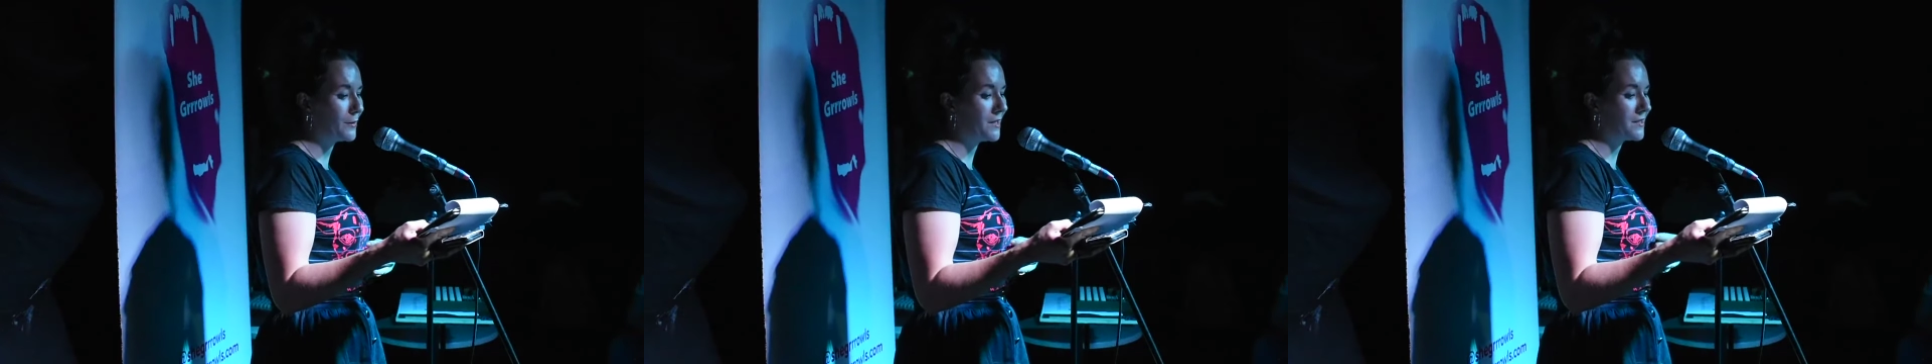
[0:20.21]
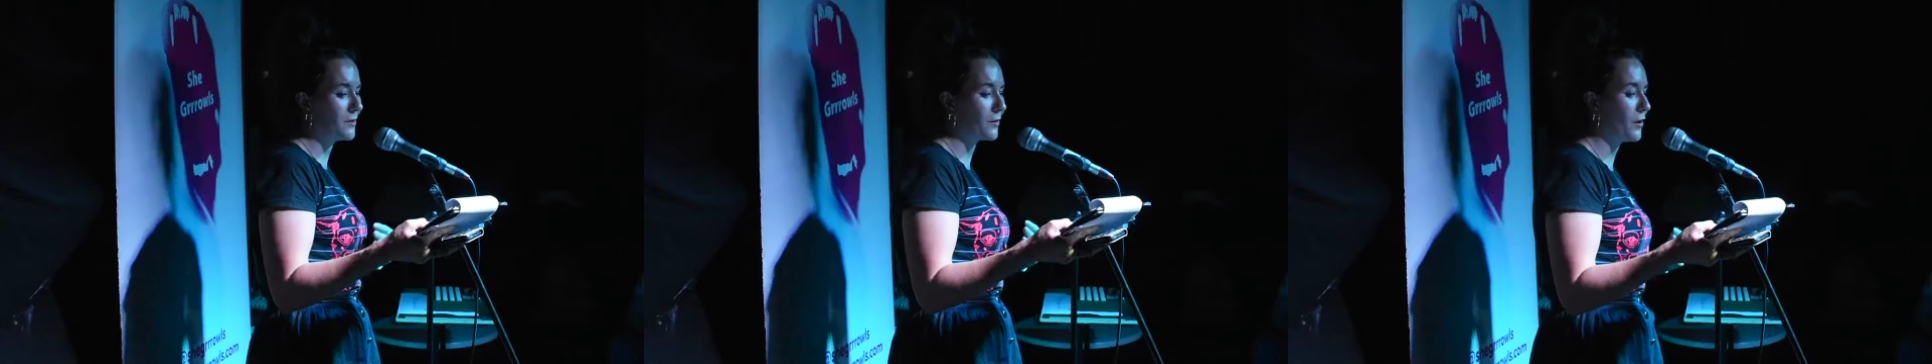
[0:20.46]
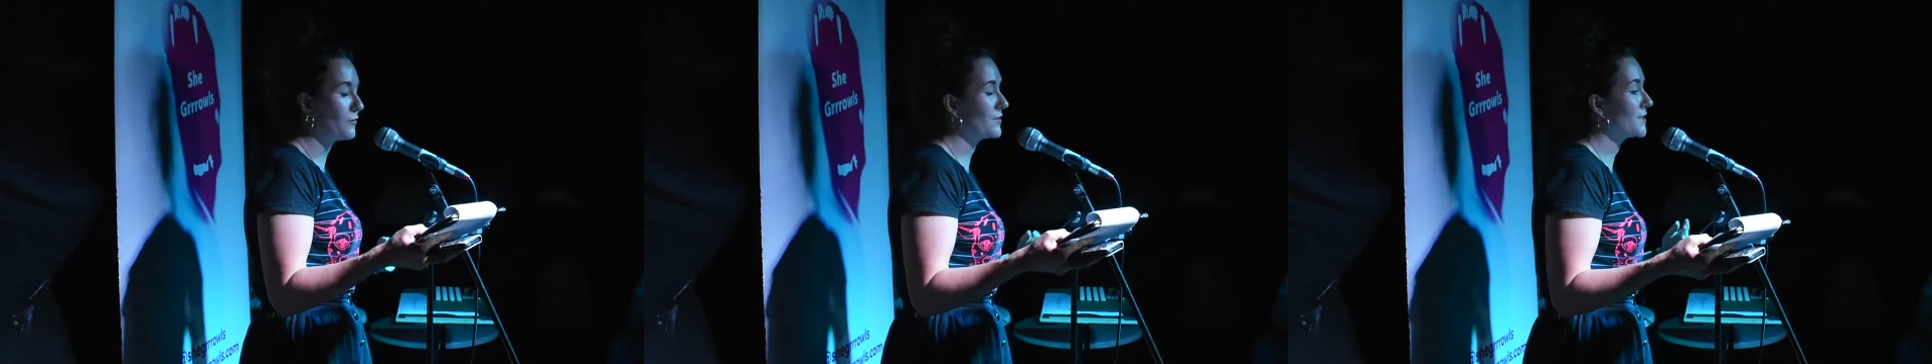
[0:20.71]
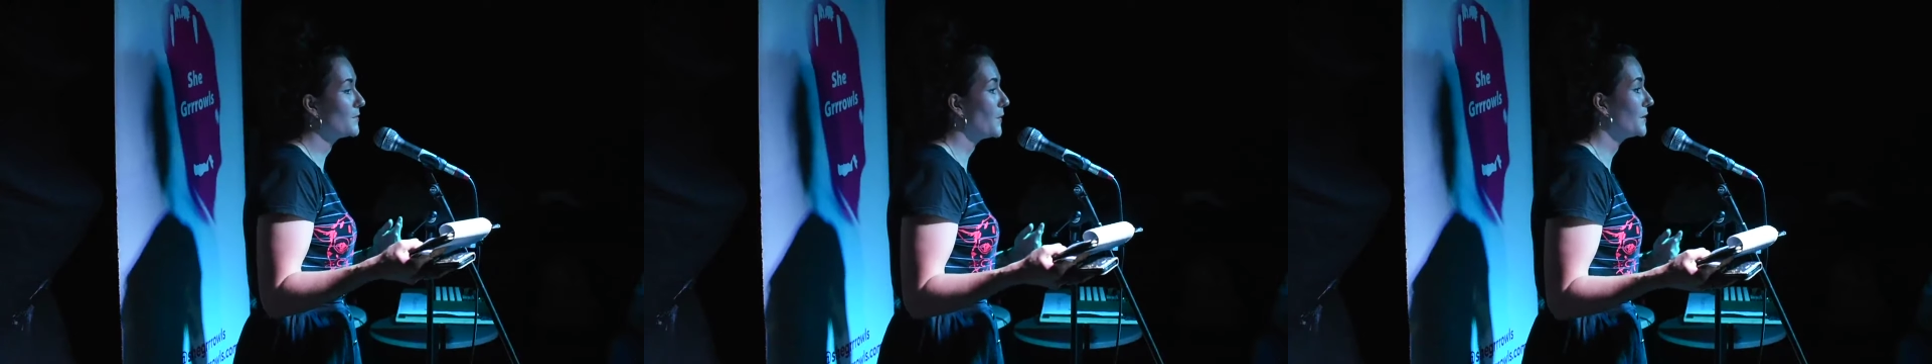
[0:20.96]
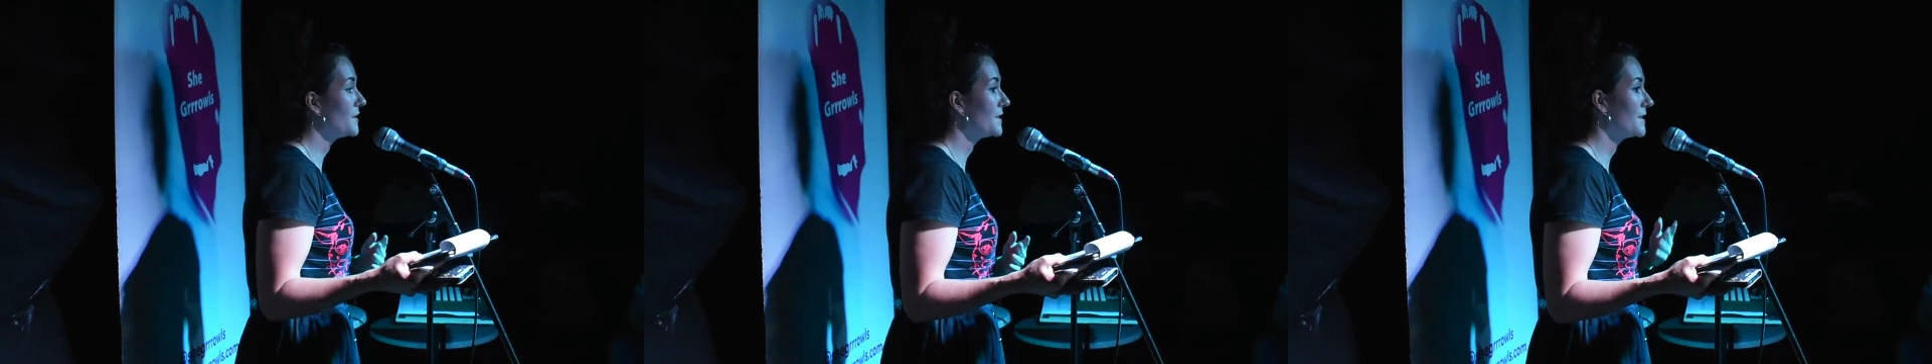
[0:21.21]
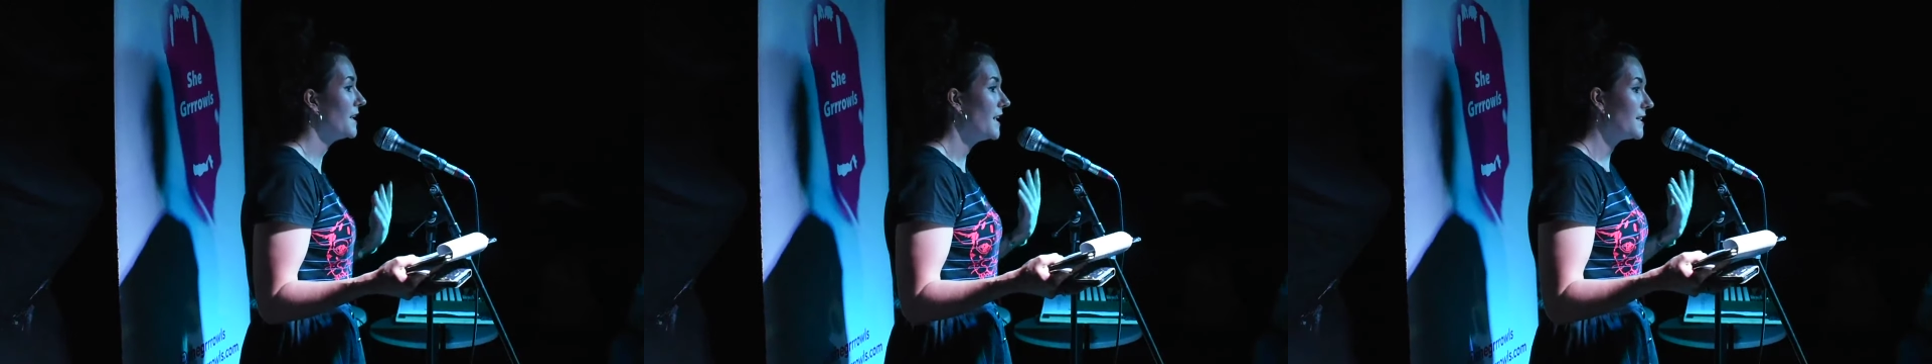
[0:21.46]
does not
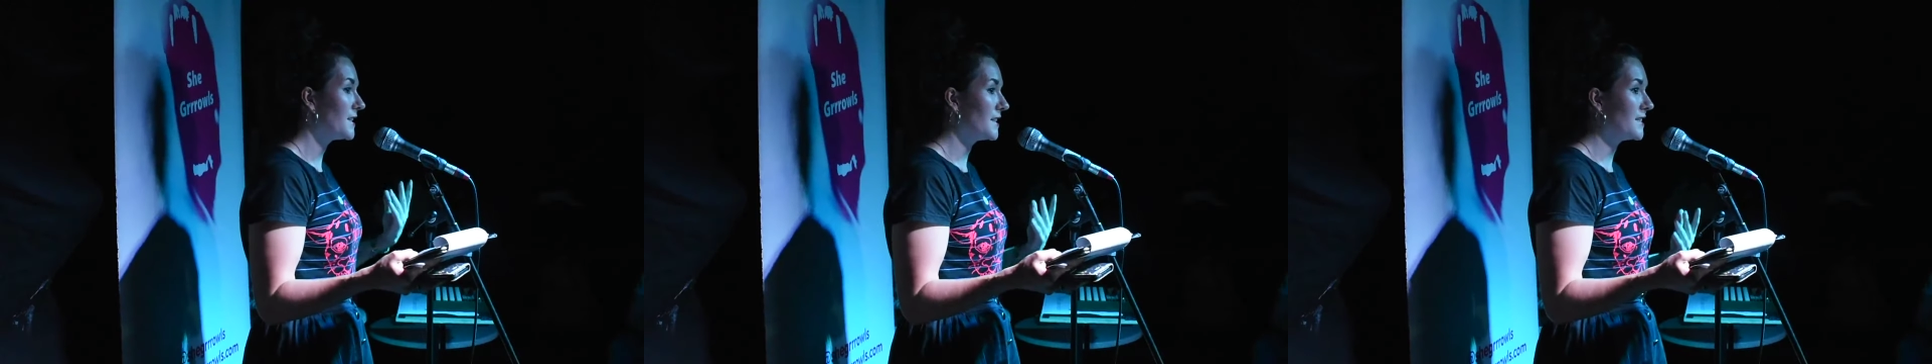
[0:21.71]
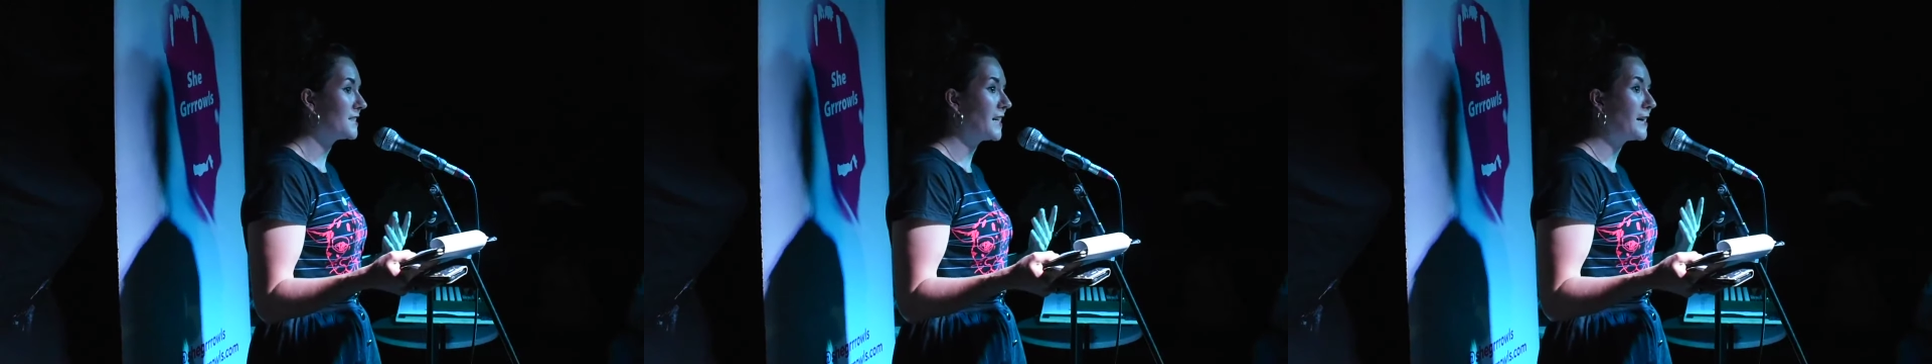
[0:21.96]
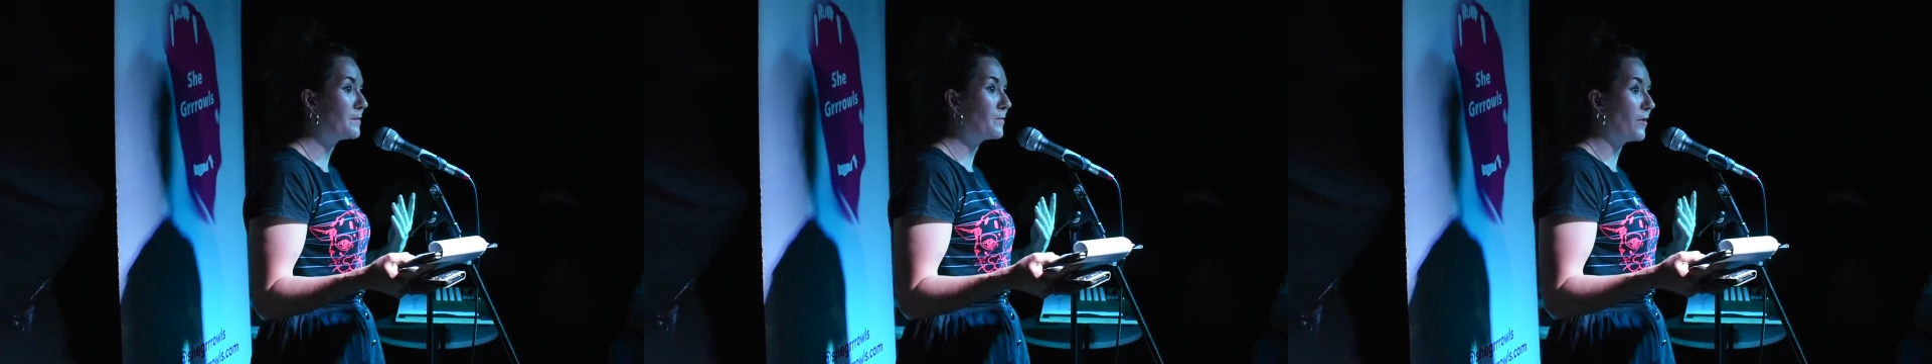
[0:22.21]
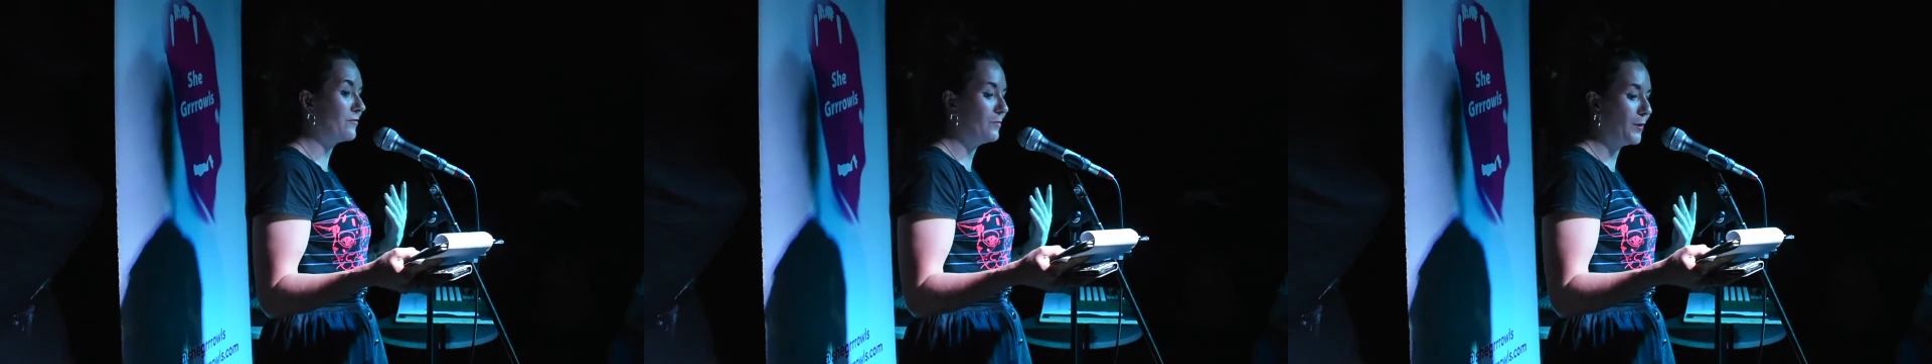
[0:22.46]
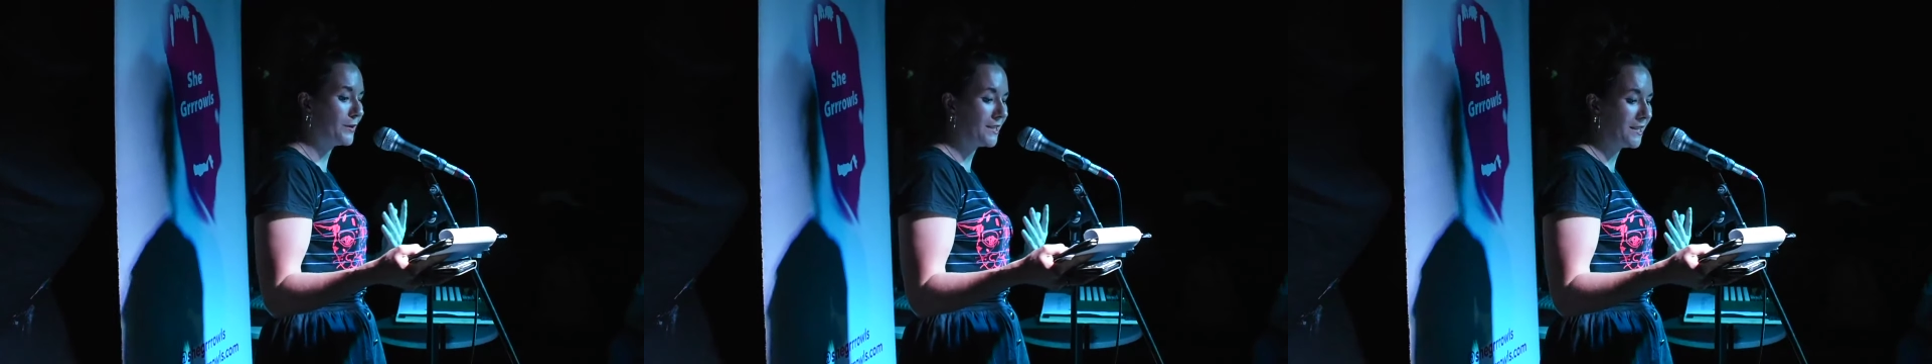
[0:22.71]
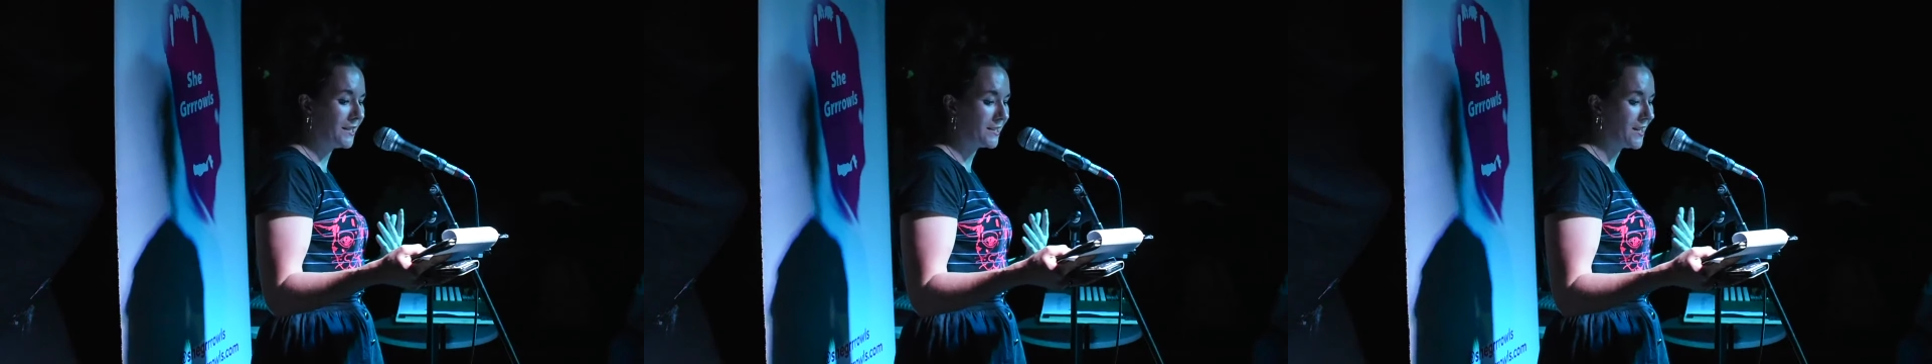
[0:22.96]
correspond to the shape of
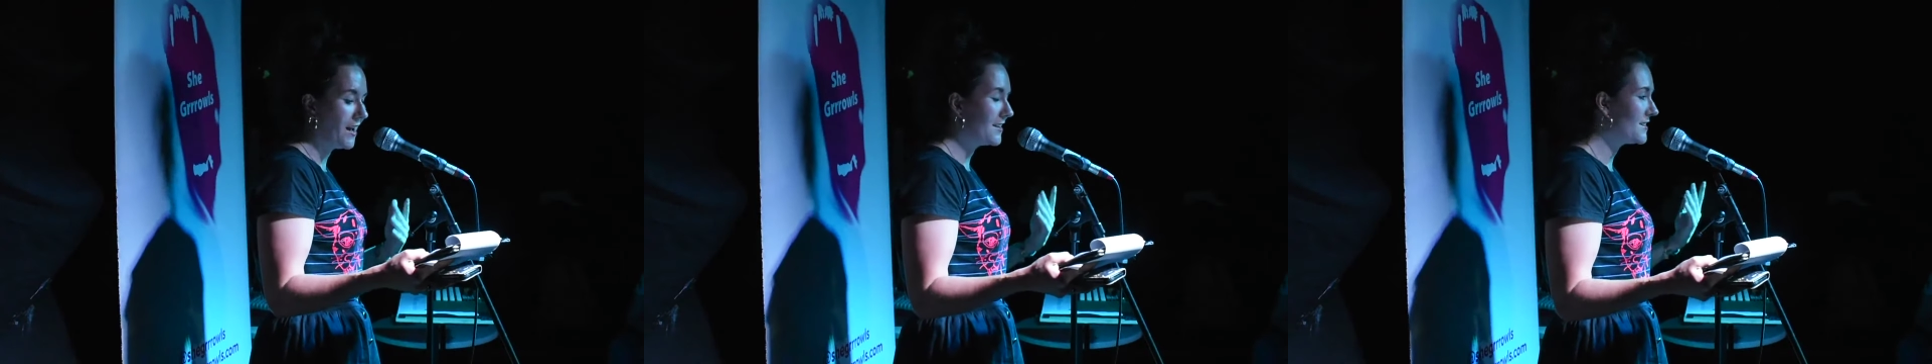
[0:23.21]
bodies